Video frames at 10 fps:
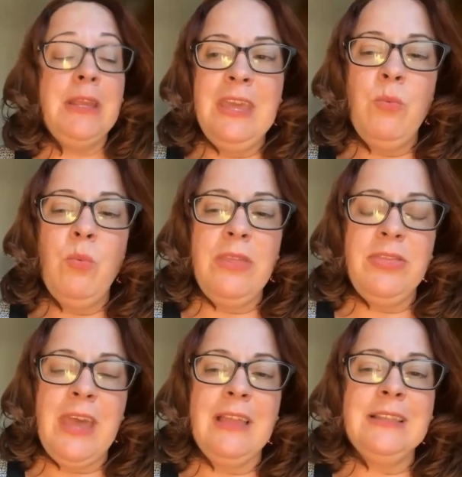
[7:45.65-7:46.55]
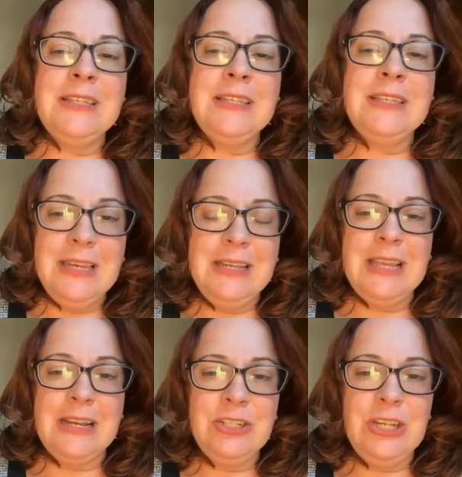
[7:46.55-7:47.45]
I think what that
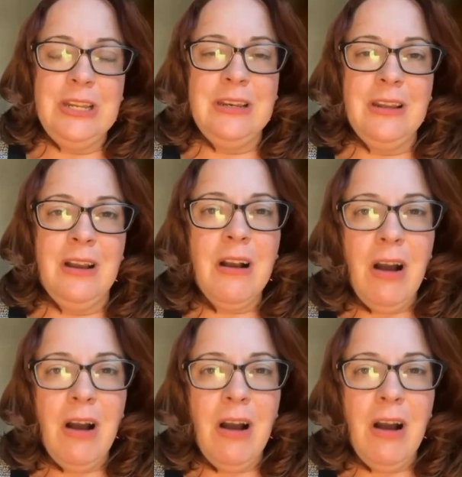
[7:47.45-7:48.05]
listening session